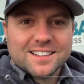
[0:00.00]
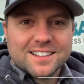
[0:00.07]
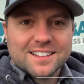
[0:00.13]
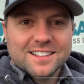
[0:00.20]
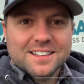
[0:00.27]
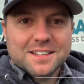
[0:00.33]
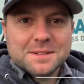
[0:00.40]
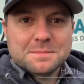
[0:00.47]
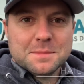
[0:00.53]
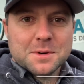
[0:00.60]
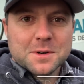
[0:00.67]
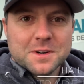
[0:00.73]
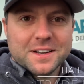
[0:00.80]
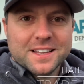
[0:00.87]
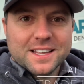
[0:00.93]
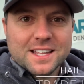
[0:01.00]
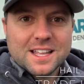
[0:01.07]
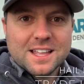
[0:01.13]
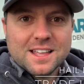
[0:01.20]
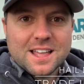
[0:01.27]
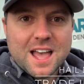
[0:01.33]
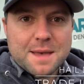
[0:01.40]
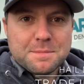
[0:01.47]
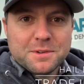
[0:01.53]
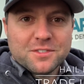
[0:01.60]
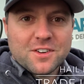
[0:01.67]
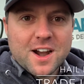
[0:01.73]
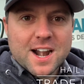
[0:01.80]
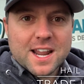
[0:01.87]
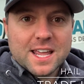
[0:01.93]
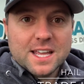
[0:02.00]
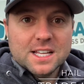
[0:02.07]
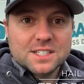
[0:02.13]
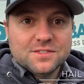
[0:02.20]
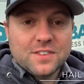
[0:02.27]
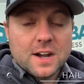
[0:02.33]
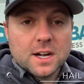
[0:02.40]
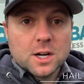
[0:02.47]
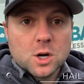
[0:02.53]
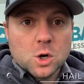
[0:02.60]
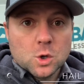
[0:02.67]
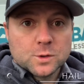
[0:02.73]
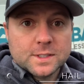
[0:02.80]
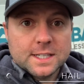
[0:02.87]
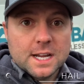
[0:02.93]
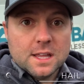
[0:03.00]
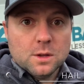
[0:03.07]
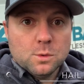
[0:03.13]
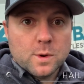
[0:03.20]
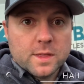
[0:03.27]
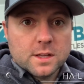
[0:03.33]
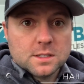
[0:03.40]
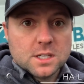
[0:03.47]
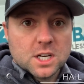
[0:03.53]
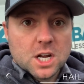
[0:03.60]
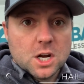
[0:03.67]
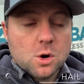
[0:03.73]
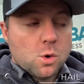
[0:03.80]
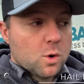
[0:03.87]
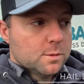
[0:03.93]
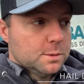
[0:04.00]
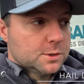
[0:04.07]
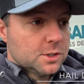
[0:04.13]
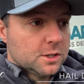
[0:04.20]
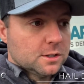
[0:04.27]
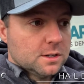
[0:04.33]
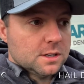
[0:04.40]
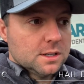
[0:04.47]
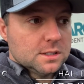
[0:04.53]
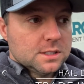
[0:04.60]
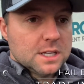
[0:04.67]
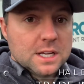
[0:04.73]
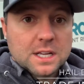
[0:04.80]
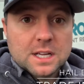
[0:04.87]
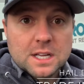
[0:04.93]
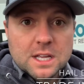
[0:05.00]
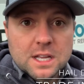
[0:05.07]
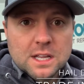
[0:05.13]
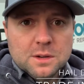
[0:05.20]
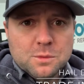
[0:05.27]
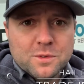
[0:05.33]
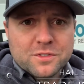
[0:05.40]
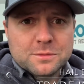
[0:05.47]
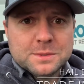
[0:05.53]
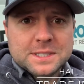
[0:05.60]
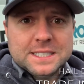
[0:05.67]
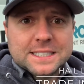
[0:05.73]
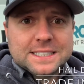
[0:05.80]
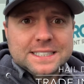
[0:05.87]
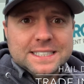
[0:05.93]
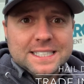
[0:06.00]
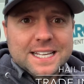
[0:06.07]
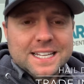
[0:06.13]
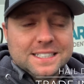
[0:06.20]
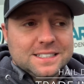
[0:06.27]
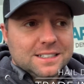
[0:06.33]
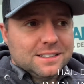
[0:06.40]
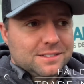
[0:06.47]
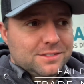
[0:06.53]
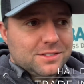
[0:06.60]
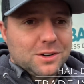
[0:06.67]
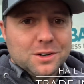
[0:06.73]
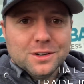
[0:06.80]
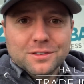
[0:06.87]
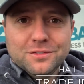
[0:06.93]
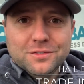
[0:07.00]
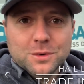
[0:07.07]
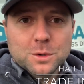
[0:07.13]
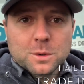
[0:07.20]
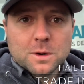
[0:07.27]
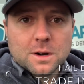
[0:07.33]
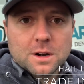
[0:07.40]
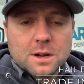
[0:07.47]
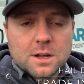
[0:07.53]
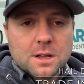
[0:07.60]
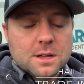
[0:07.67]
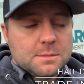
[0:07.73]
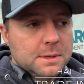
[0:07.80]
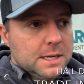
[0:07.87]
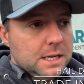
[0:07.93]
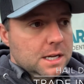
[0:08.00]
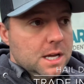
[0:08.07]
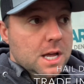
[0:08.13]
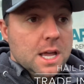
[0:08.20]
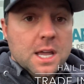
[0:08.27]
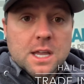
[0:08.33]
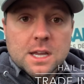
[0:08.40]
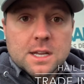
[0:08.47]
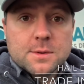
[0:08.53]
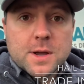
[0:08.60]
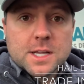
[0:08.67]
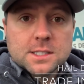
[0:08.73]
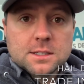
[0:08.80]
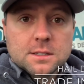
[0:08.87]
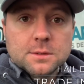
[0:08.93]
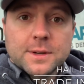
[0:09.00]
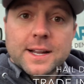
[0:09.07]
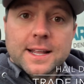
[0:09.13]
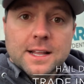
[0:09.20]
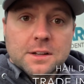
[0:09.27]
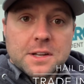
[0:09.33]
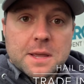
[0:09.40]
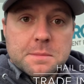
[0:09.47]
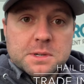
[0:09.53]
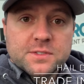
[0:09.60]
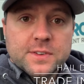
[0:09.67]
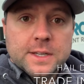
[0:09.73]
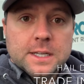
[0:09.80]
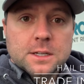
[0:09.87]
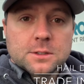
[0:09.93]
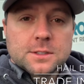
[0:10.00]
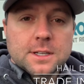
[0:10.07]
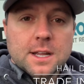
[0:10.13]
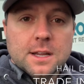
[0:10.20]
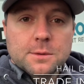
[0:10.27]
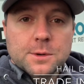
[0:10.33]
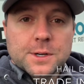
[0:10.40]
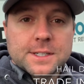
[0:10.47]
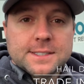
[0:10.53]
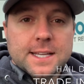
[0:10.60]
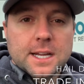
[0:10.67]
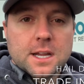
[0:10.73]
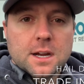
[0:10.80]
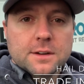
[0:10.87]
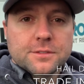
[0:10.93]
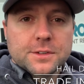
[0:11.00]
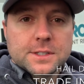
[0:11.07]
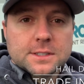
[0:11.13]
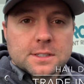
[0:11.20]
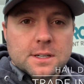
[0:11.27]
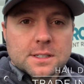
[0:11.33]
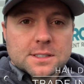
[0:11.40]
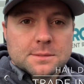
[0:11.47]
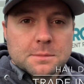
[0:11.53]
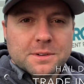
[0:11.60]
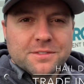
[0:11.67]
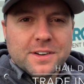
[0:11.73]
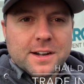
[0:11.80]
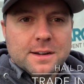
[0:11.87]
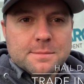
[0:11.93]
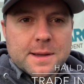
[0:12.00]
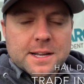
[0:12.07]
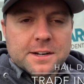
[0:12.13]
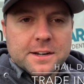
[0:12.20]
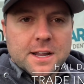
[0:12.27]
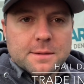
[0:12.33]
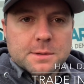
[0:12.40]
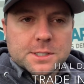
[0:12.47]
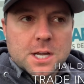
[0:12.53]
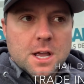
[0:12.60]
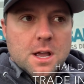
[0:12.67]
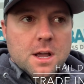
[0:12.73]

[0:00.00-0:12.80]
Good morning. Happy Friday. It's very cold today. The weather took a horrible turn on us. It went from sixty-eight to thirty-four. But anyways, we've got a hail damaged vehicle today. We're going to take care of for this customer. Very minor damage.